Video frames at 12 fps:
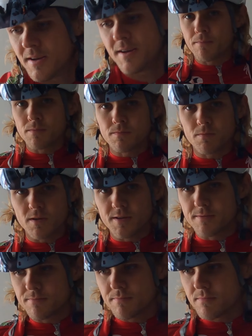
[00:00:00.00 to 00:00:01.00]
I'm
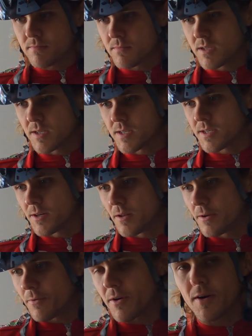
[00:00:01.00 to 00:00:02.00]
gonna
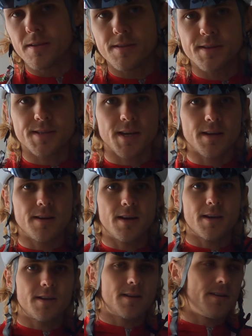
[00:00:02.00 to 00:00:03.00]
sincerely regret this. I,
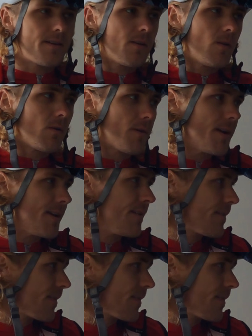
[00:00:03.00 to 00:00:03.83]
I can tell already,